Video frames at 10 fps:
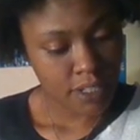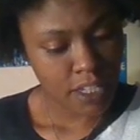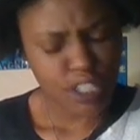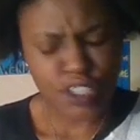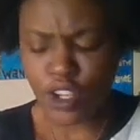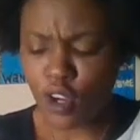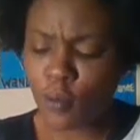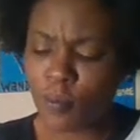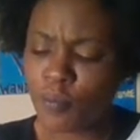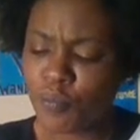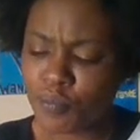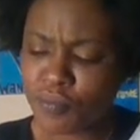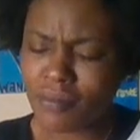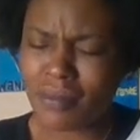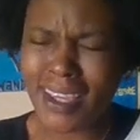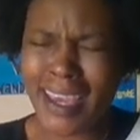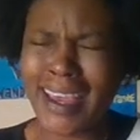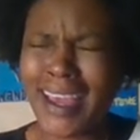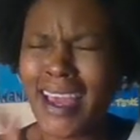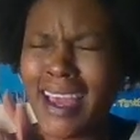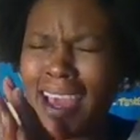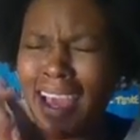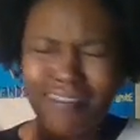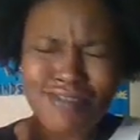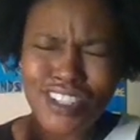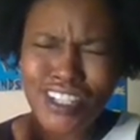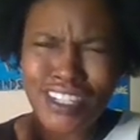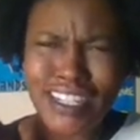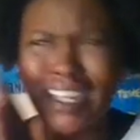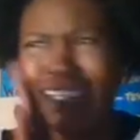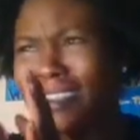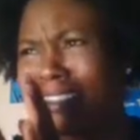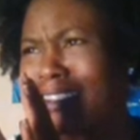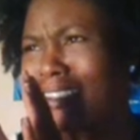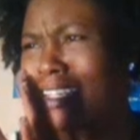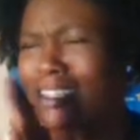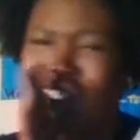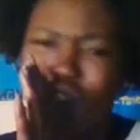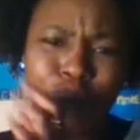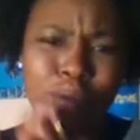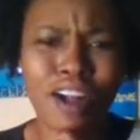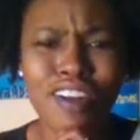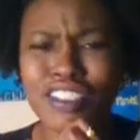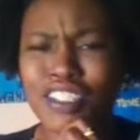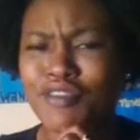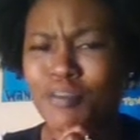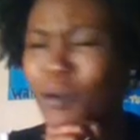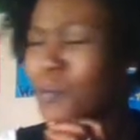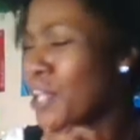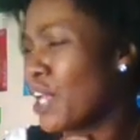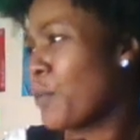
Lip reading: so after Candace gets her apology from Monique,